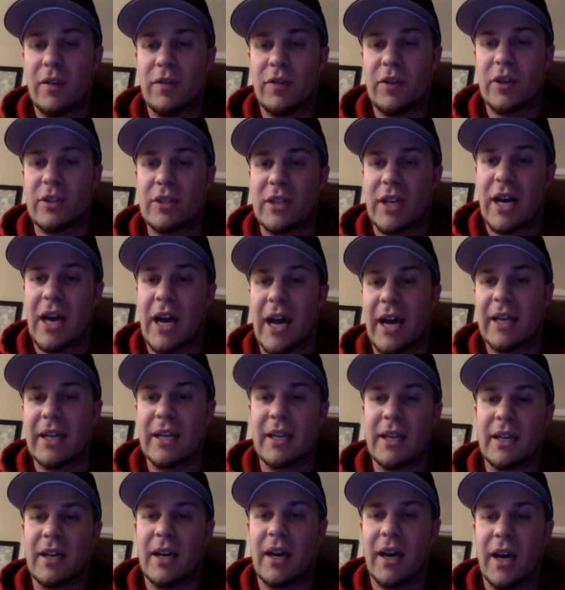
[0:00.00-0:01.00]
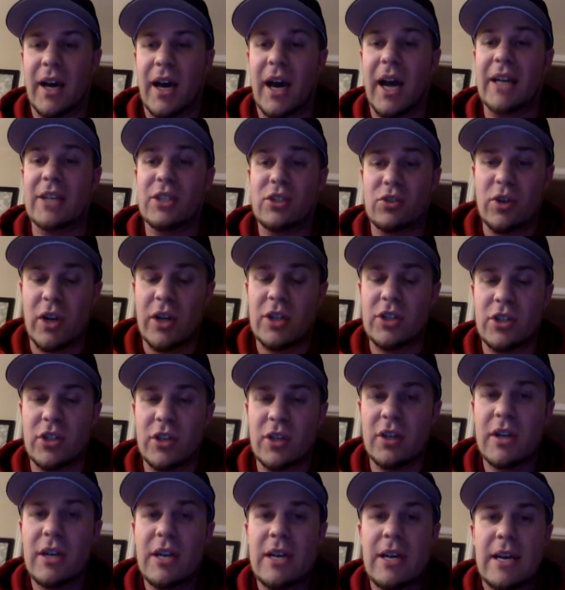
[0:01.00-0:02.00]
if there's a high
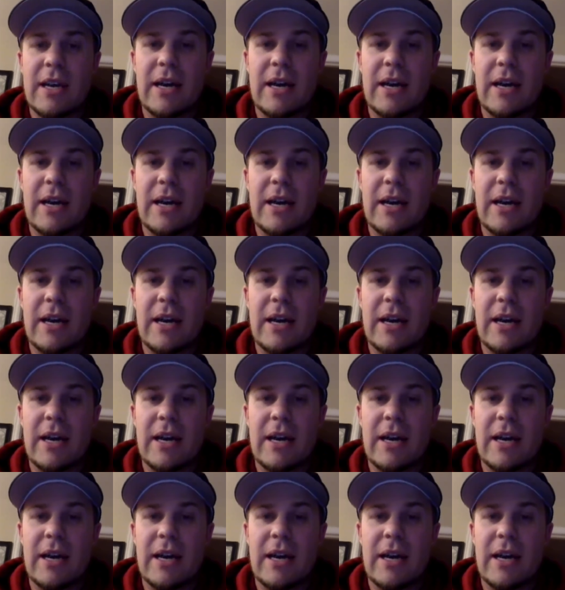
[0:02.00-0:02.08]
structure